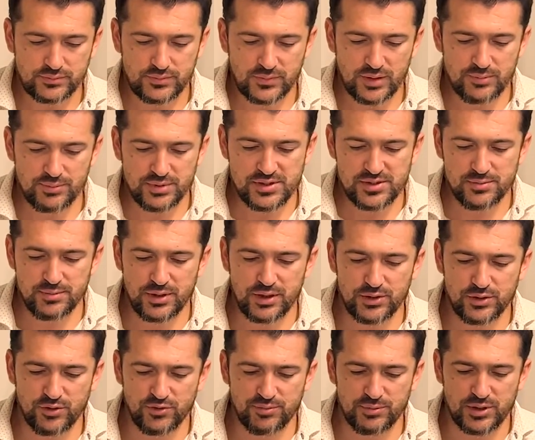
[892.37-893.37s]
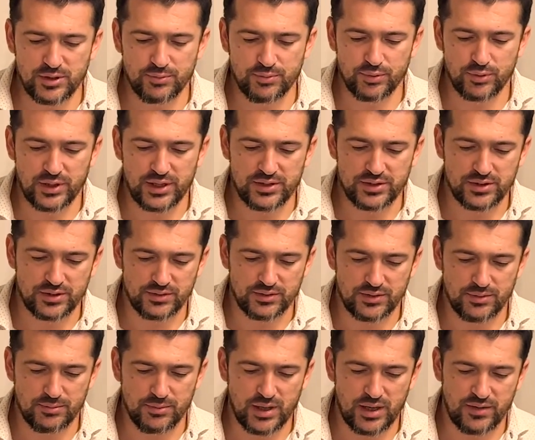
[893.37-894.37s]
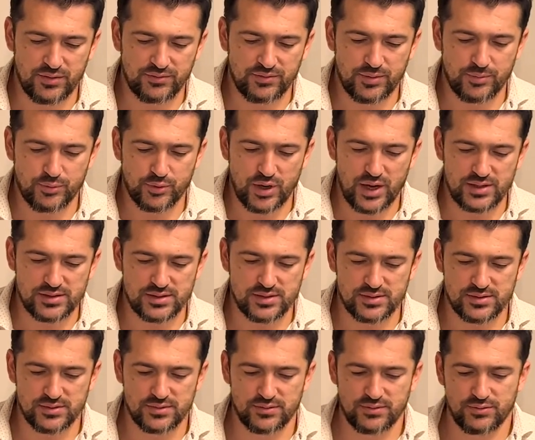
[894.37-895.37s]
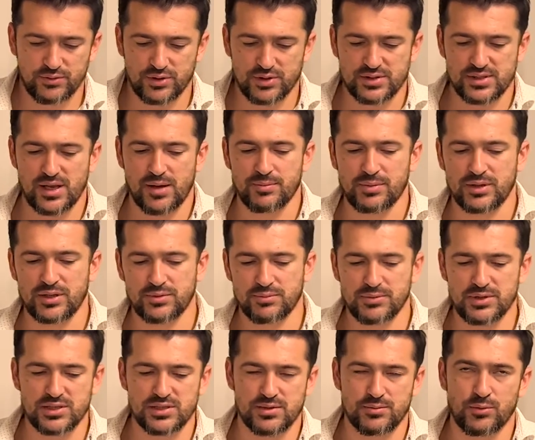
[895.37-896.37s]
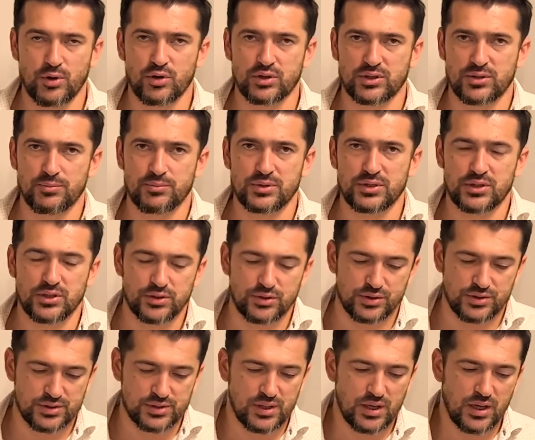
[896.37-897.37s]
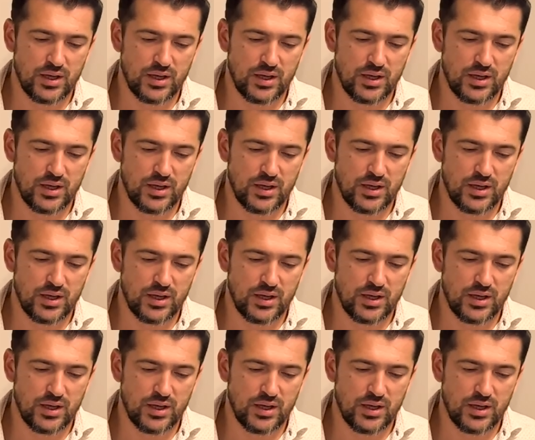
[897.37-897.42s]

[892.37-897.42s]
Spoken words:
possibility of manipulating the prices. For example, it means about competitors.